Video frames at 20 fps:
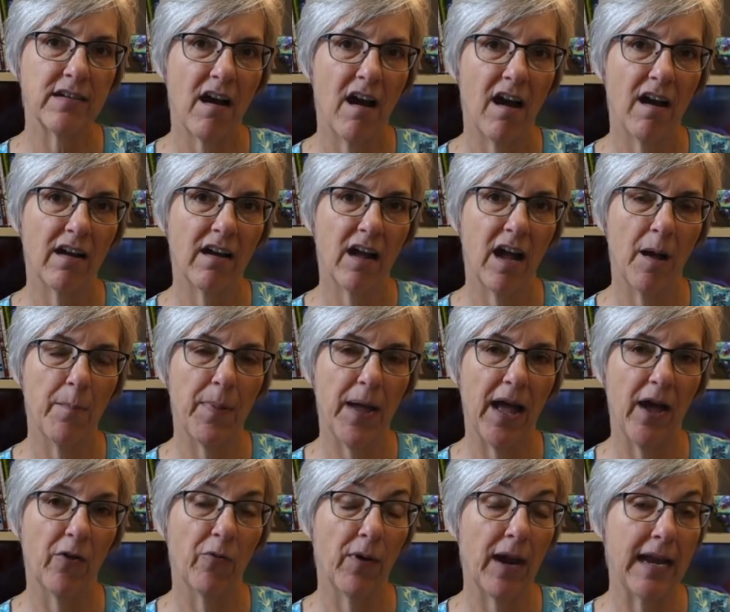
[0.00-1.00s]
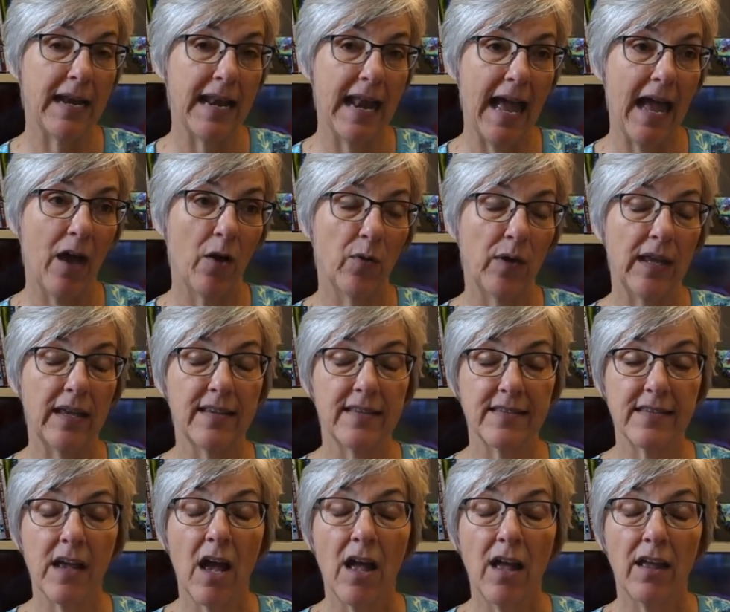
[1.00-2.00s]
to talk about right now,
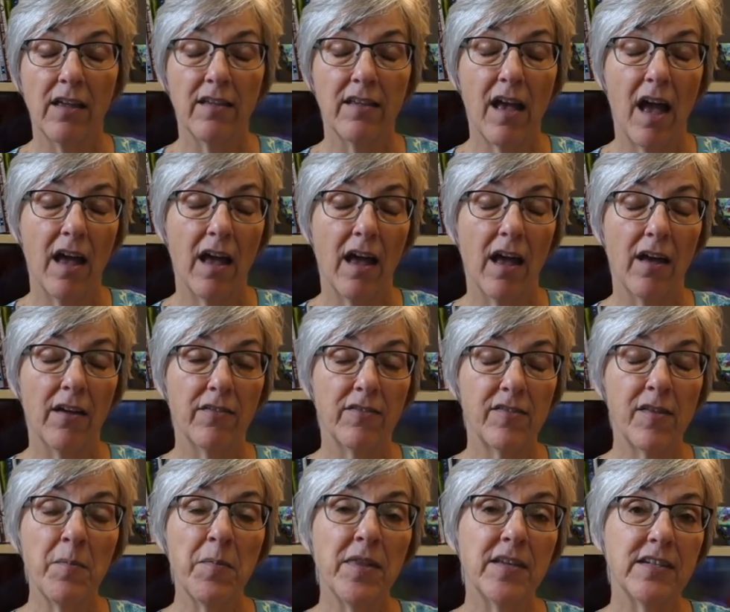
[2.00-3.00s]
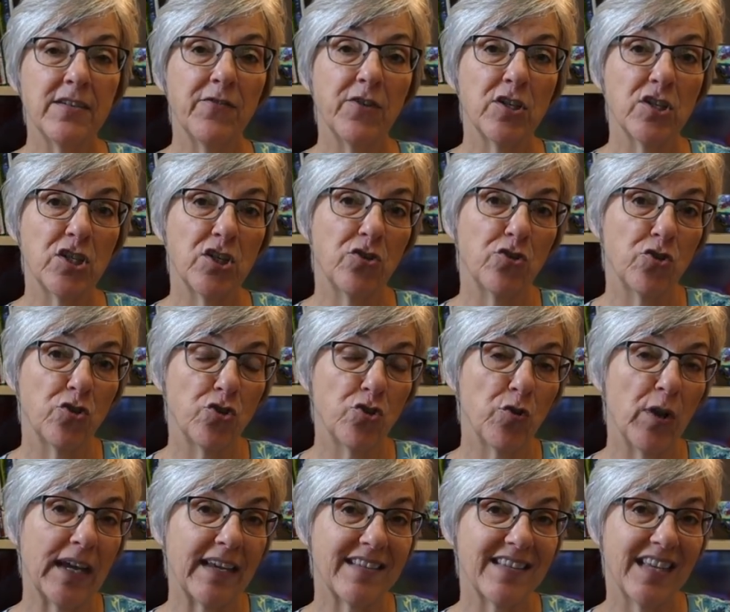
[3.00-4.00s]
is some of the different
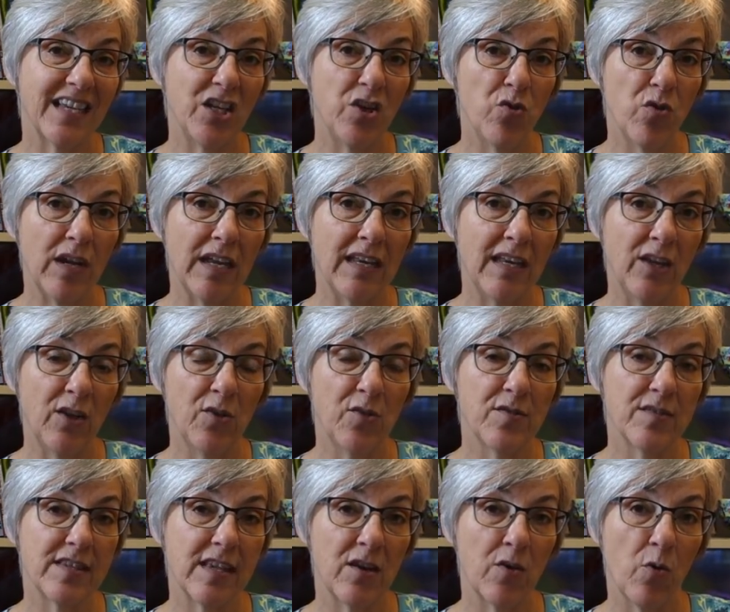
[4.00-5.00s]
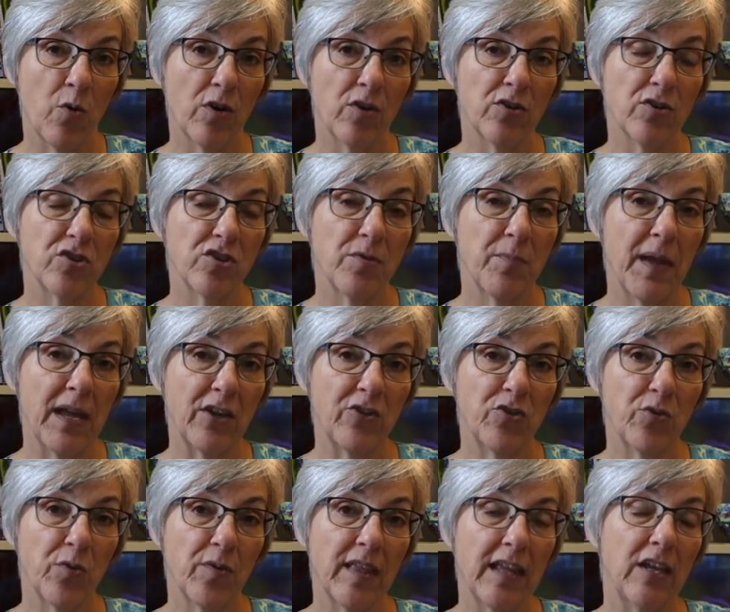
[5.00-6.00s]
tricks that you can use in order to make
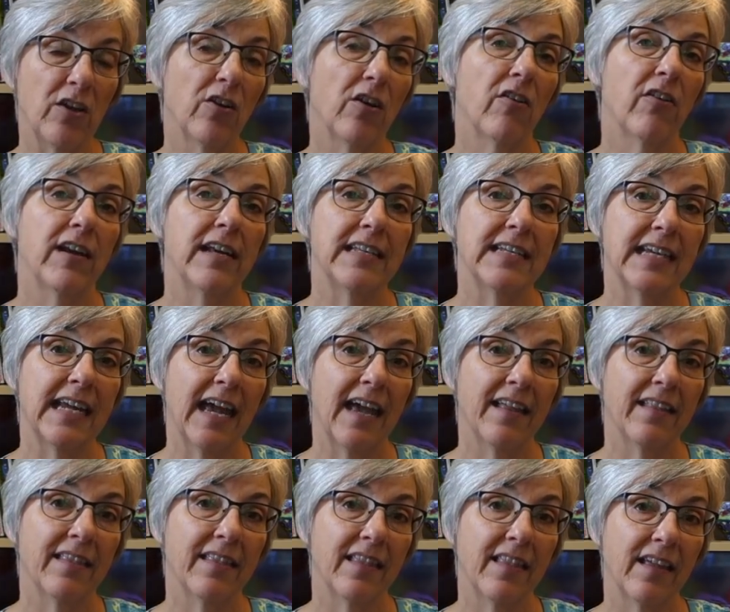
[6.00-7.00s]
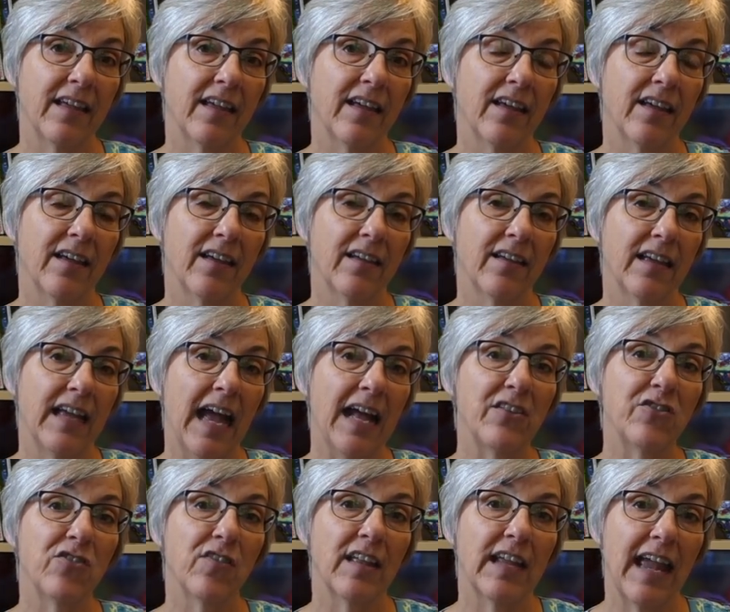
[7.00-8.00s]
sure that you're going to get the
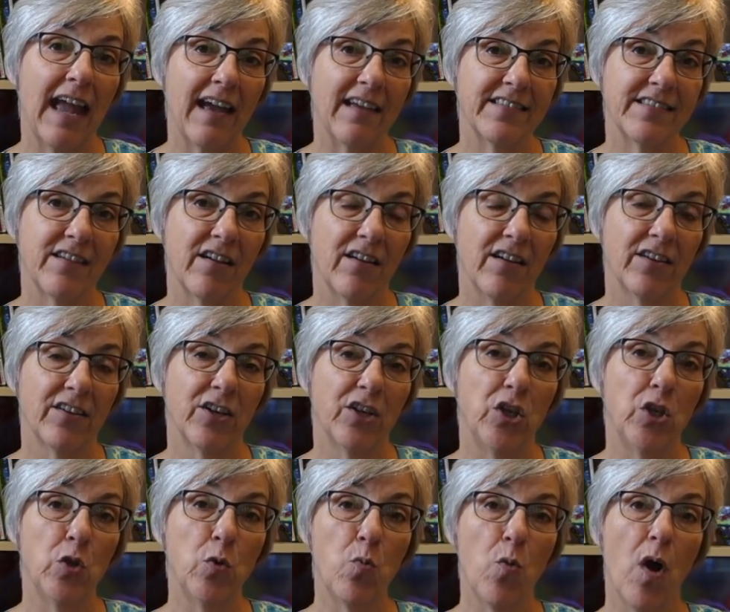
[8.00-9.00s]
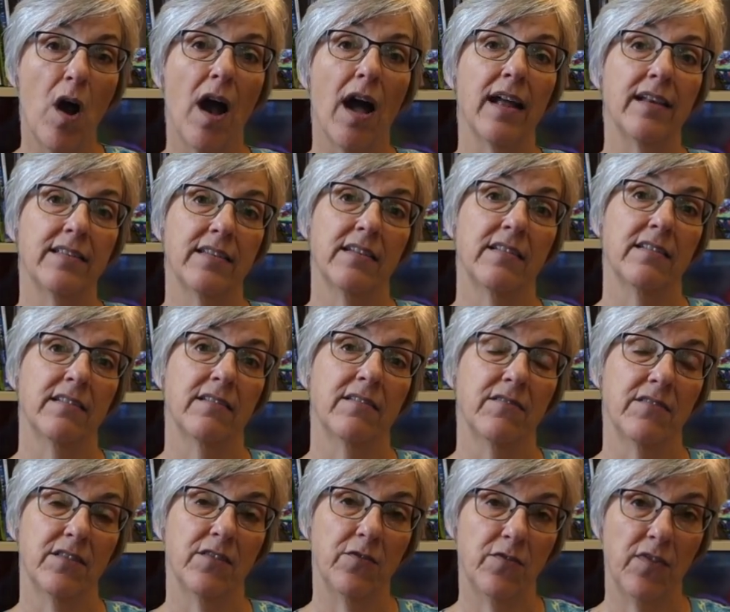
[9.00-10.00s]
edge of the cast on you want
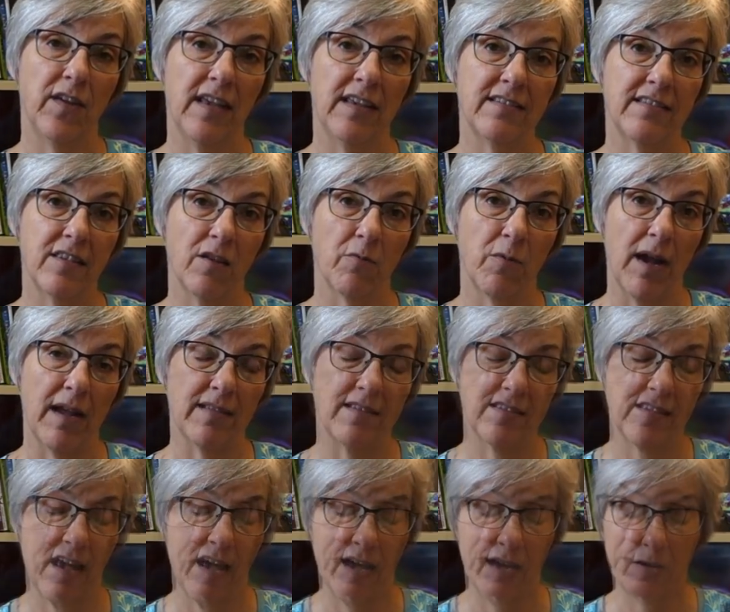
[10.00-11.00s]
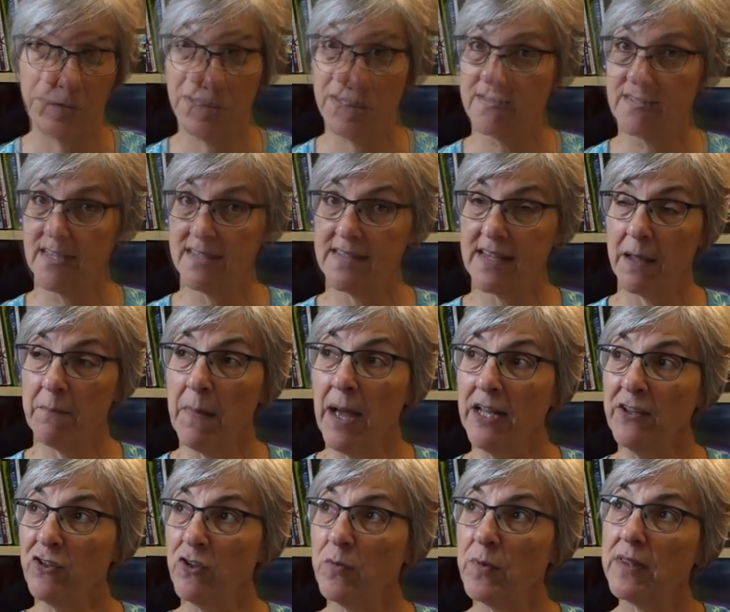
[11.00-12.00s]
to face the right side. Because as I
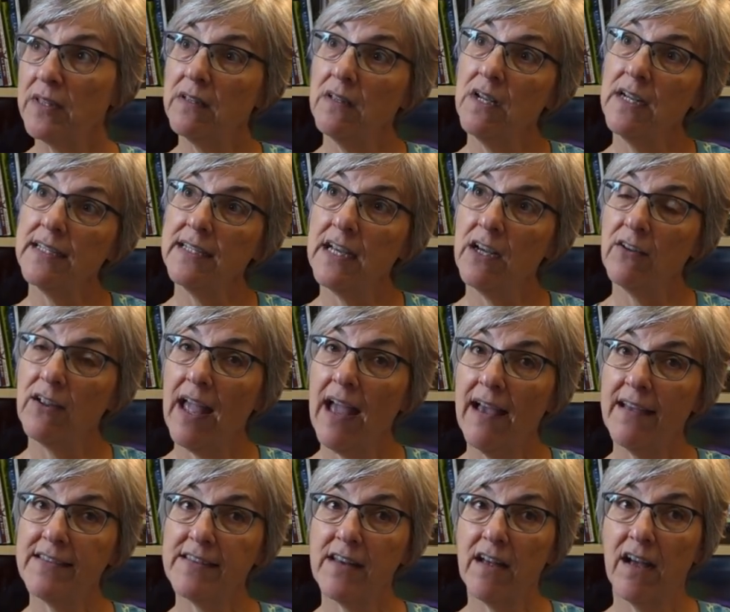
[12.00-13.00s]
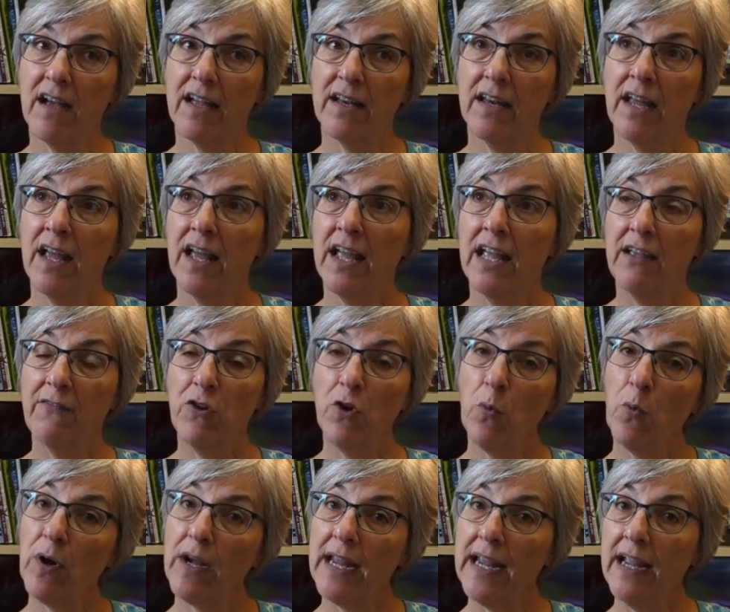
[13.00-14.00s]
mentioned, with the long tail cast on, if
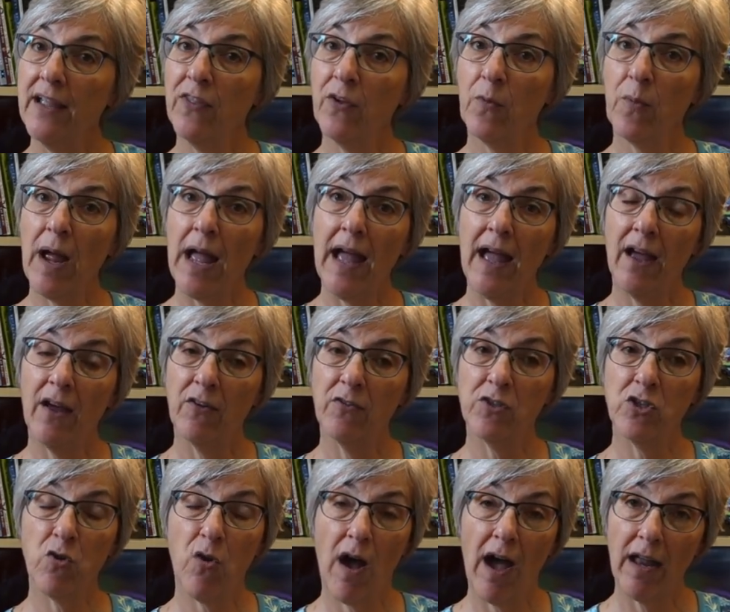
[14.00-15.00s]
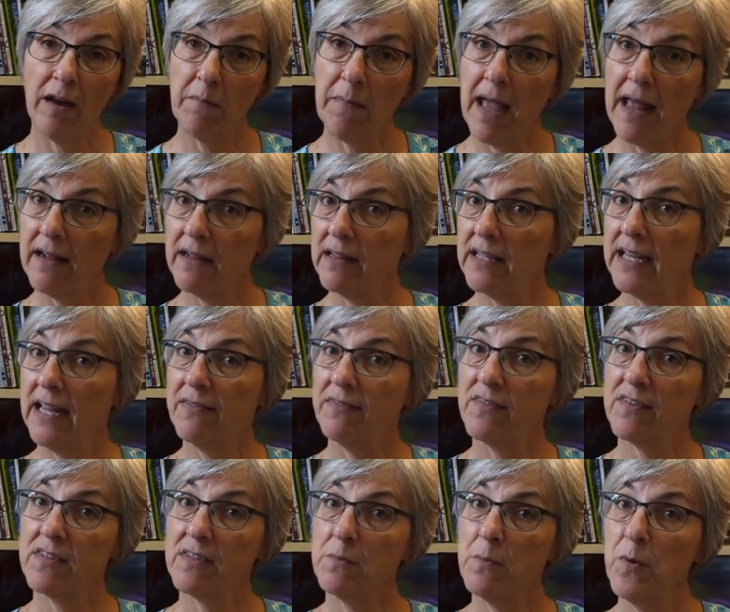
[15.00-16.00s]
you're working in the round, you automatically get
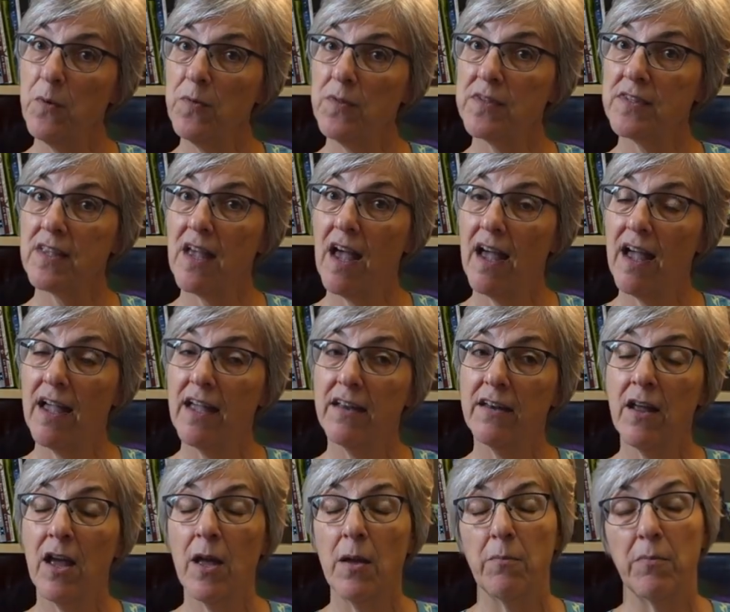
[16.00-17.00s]
the smooth side.